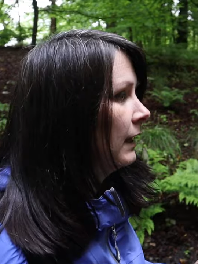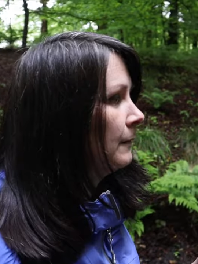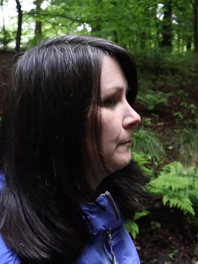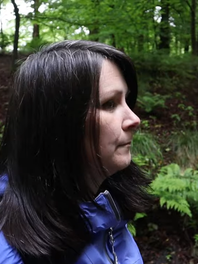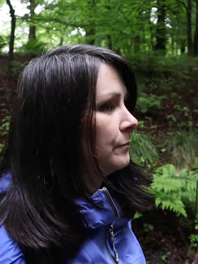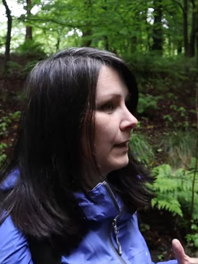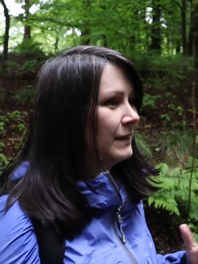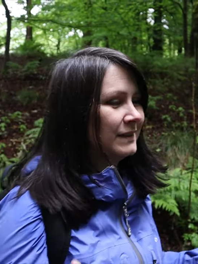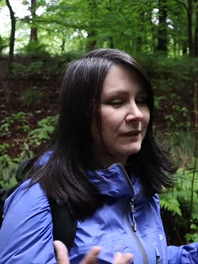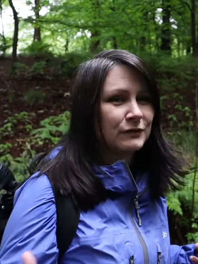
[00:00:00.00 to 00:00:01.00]
And
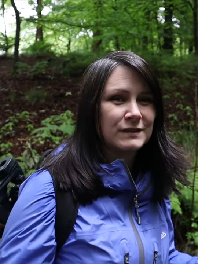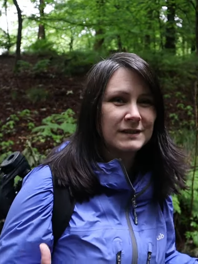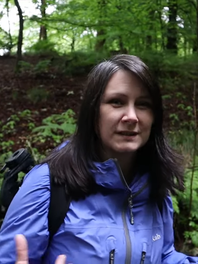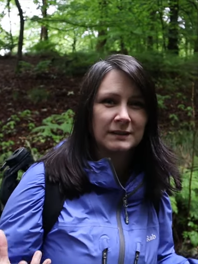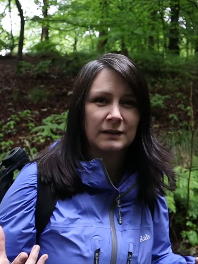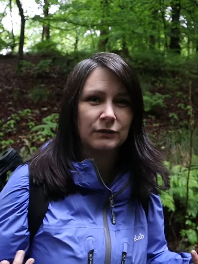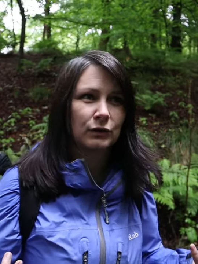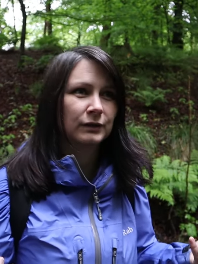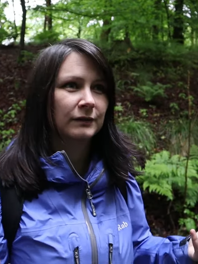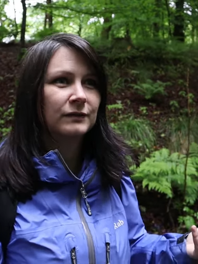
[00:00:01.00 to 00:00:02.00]
the differences, the
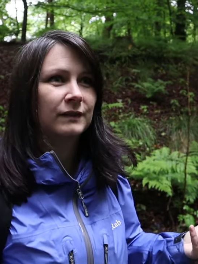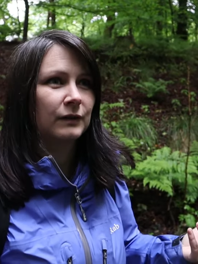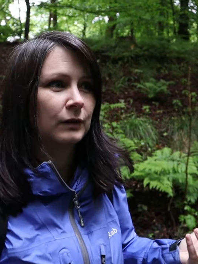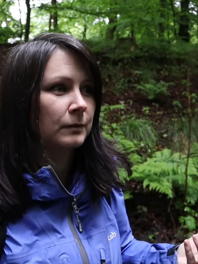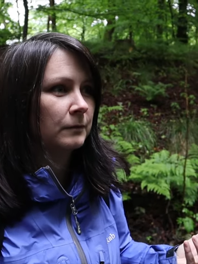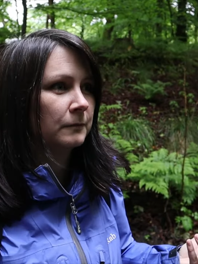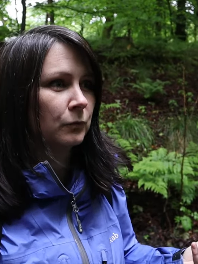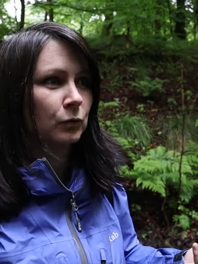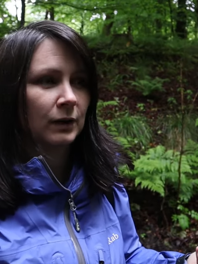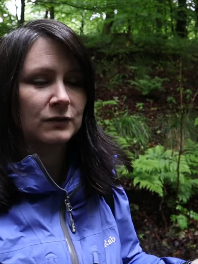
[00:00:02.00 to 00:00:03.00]
sort of different sort of
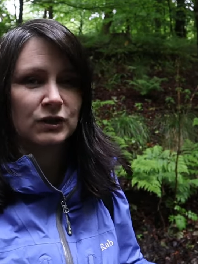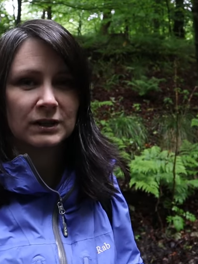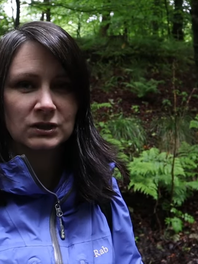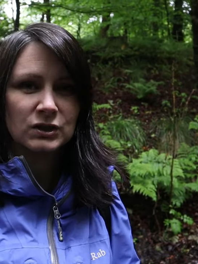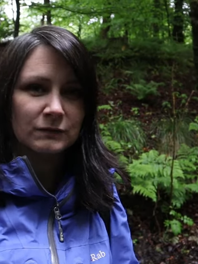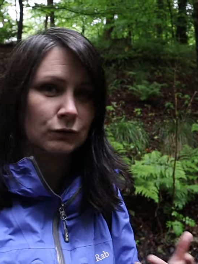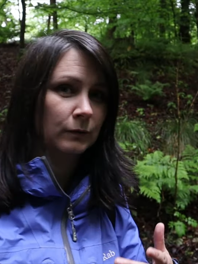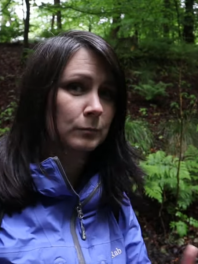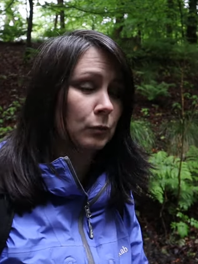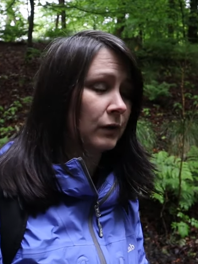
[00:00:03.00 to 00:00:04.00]
photographs you can achieve
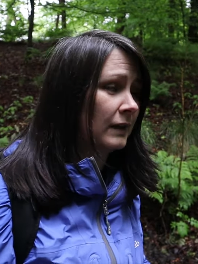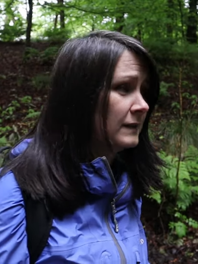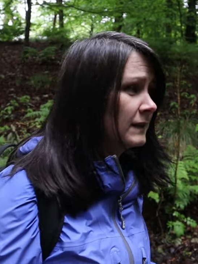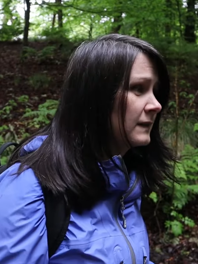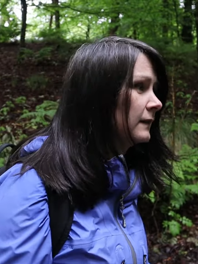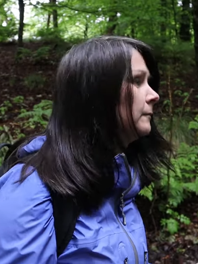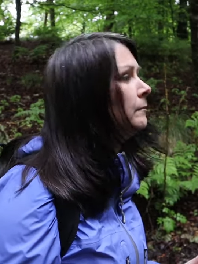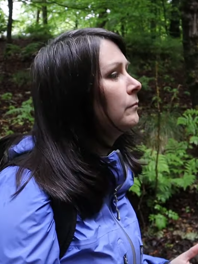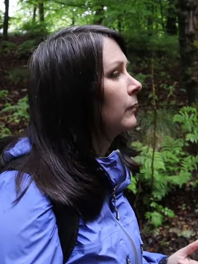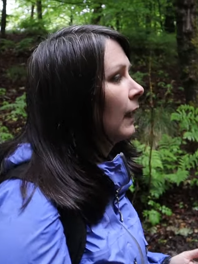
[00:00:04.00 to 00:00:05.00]
using both lenses.
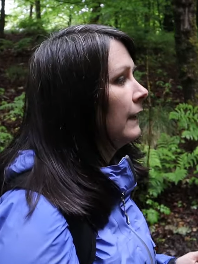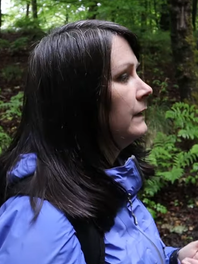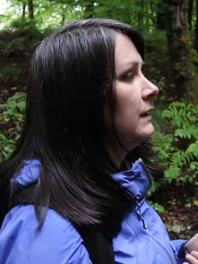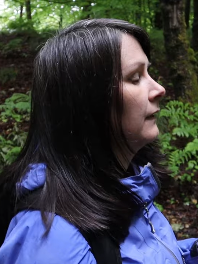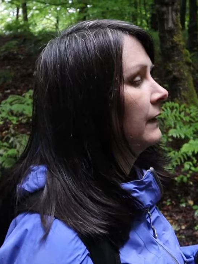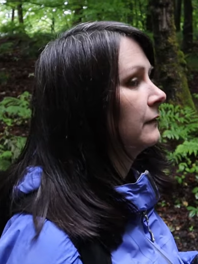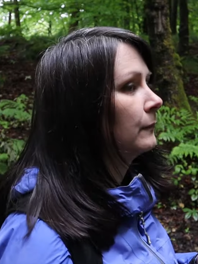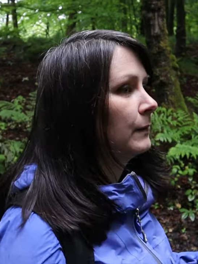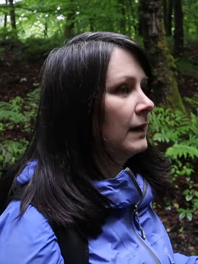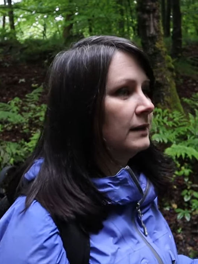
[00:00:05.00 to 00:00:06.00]
And then I think
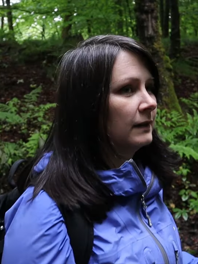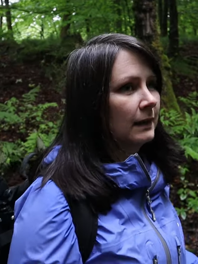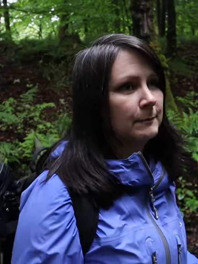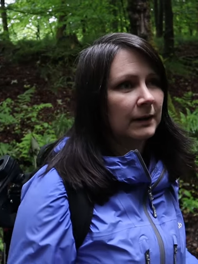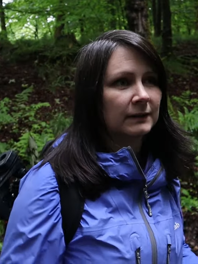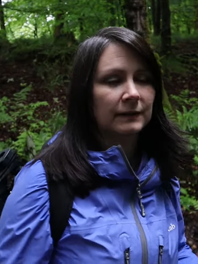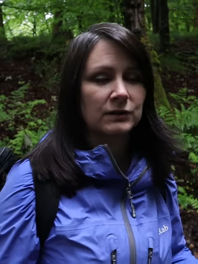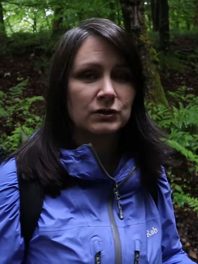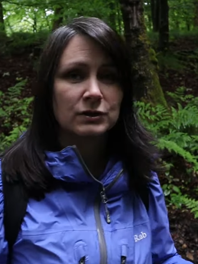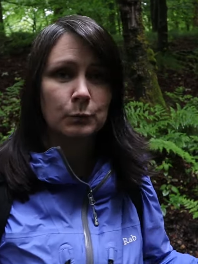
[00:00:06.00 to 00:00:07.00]
from that you can then make a
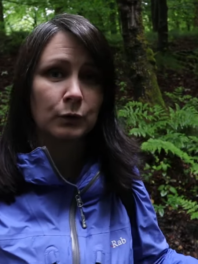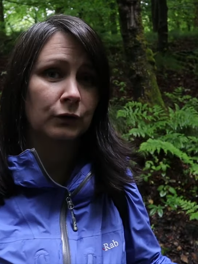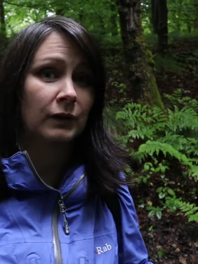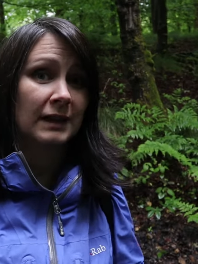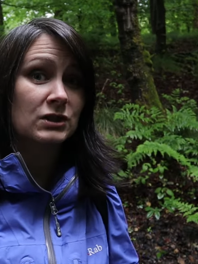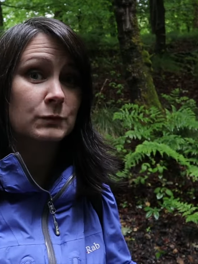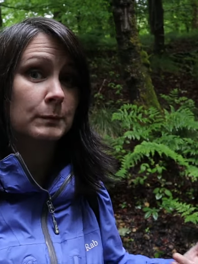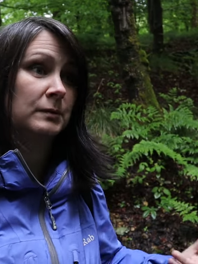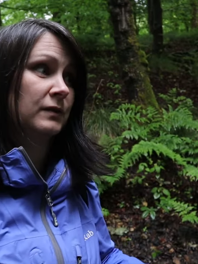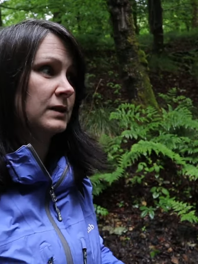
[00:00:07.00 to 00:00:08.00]
decision as to what sort of lens you
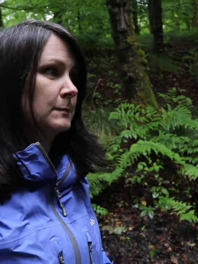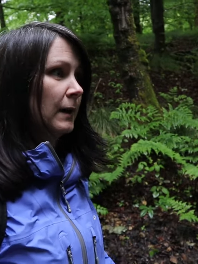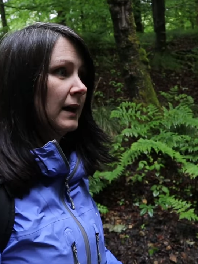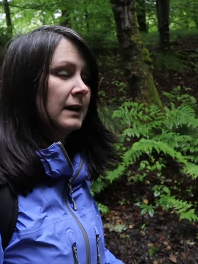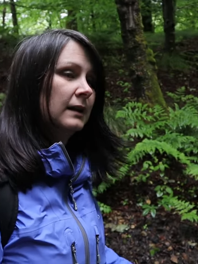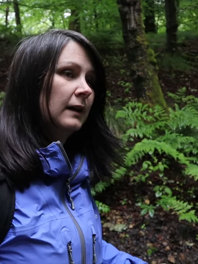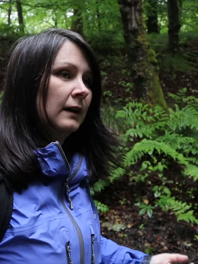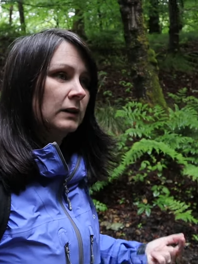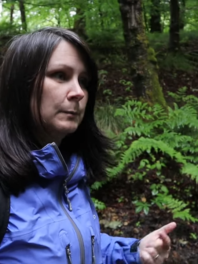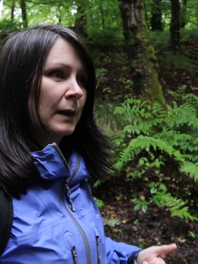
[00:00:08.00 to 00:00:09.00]
would prefer to buy,
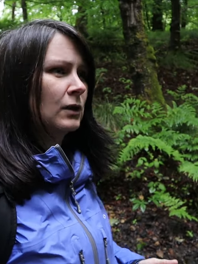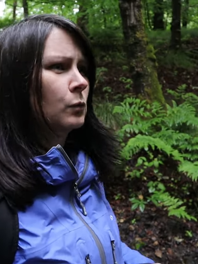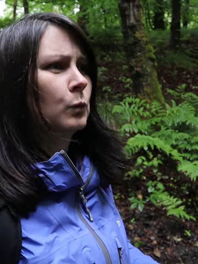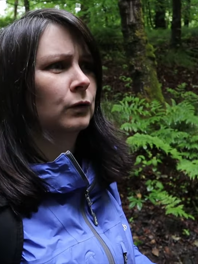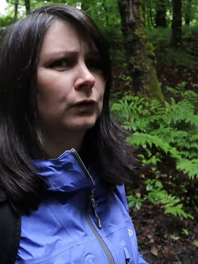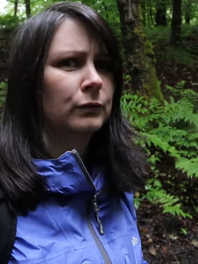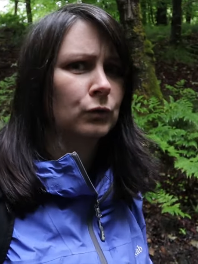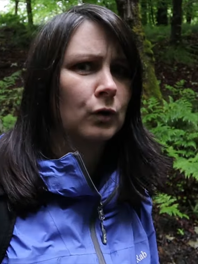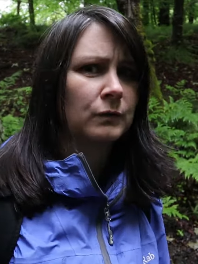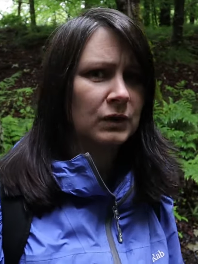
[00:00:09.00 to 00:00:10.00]
depending on what sort of
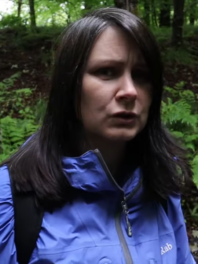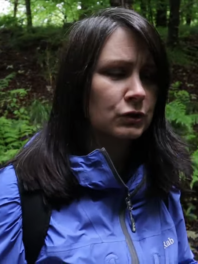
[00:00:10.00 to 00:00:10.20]
photography you're